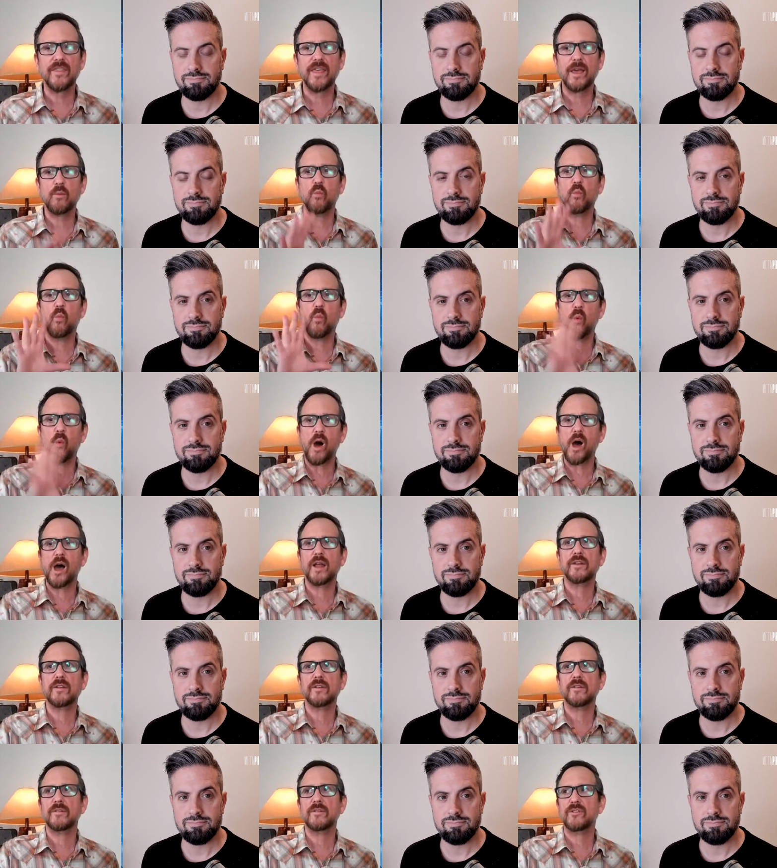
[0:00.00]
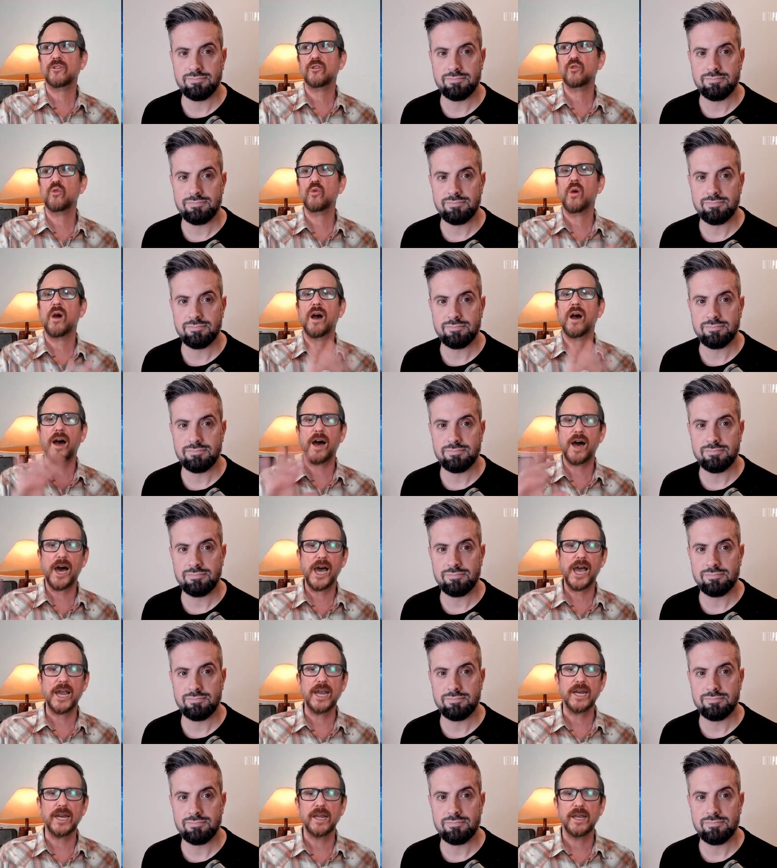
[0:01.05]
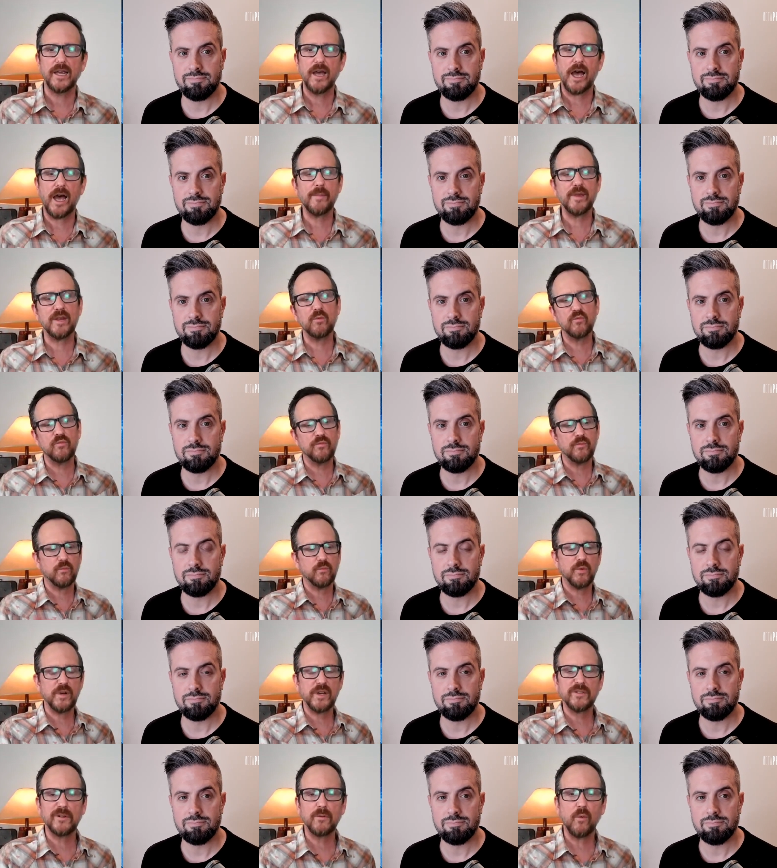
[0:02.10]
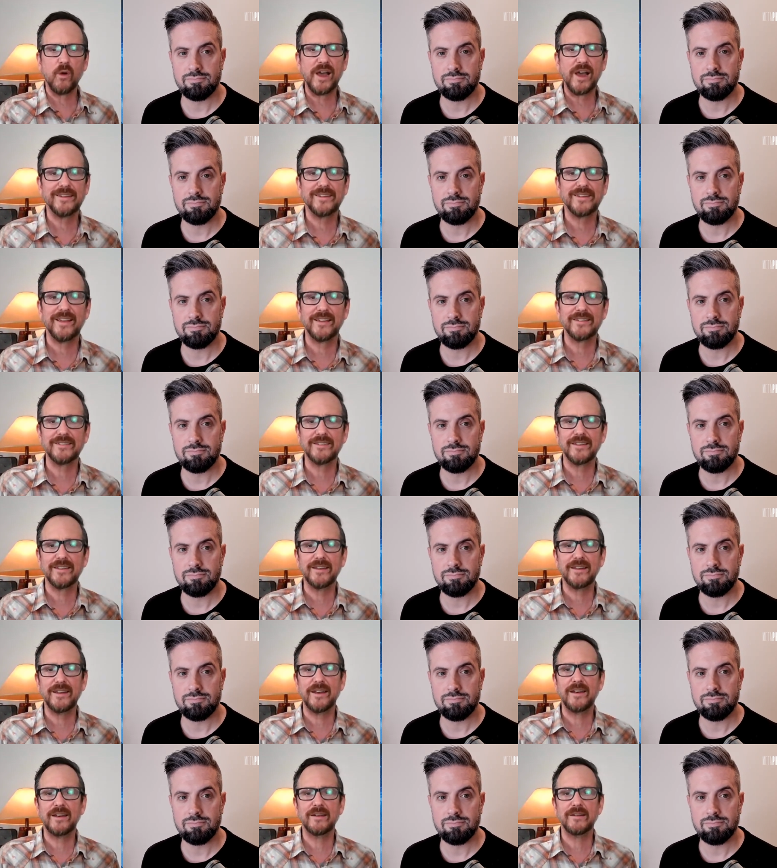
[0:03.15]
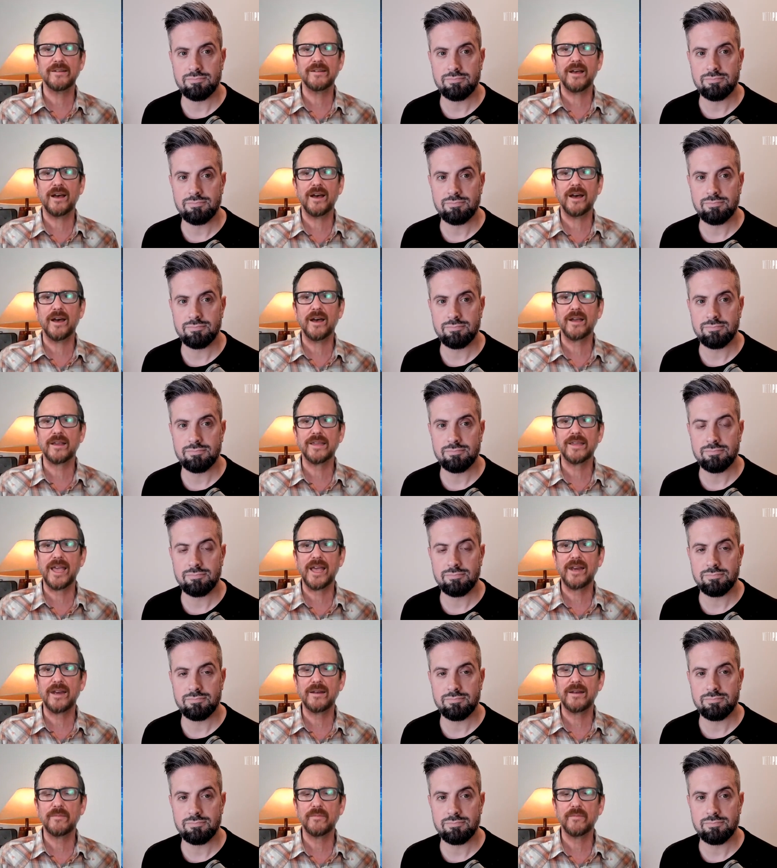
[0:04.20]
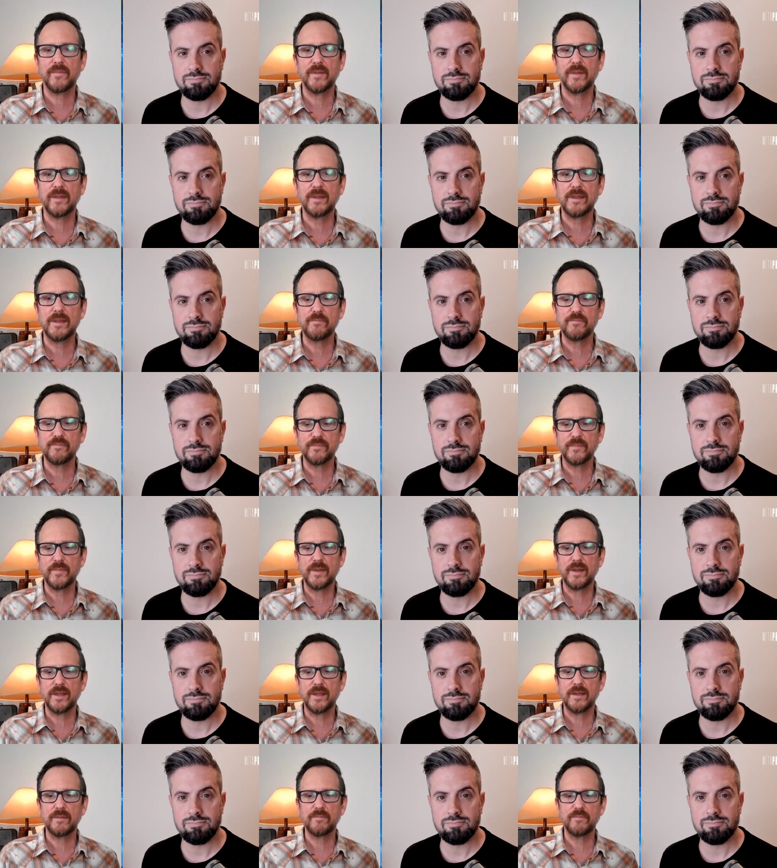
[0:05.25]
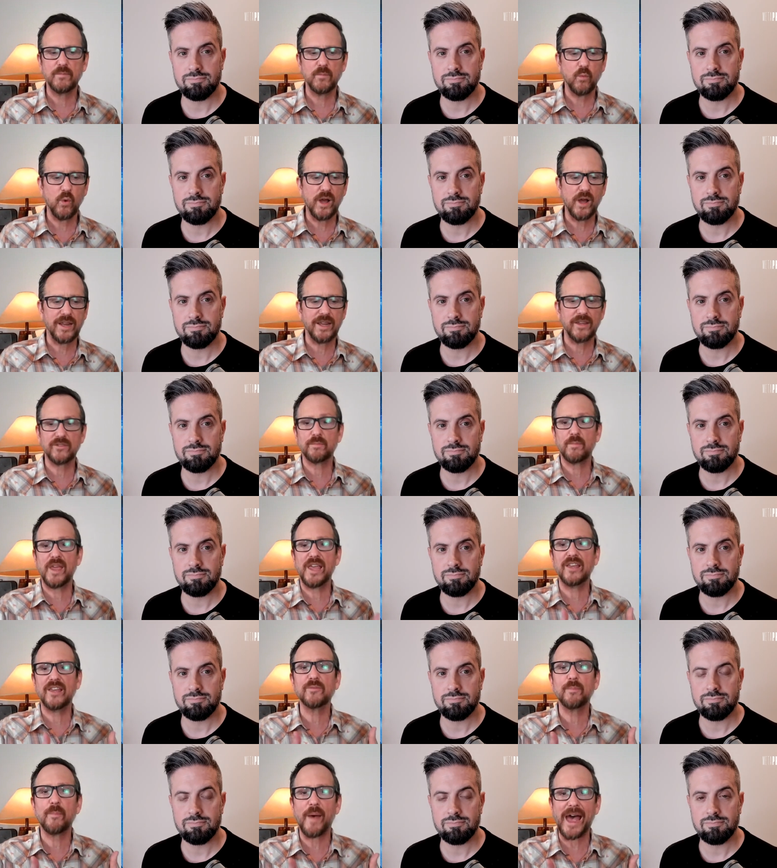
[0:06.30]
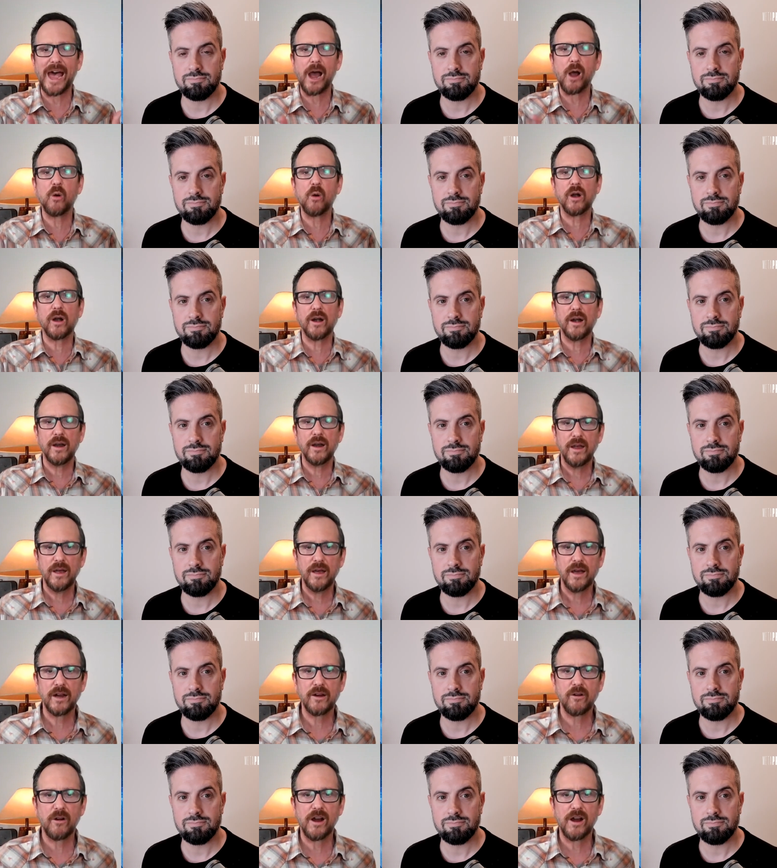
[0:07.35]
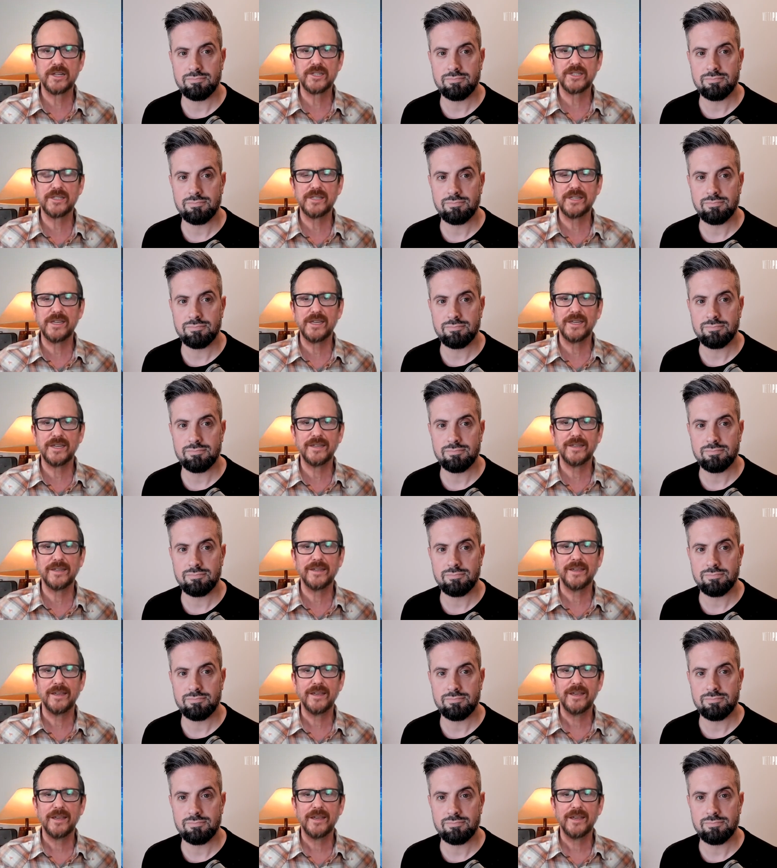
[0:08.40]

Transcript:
Speaker 1: they want to hide i mean reason why tesla didn't uh, get what his his power across the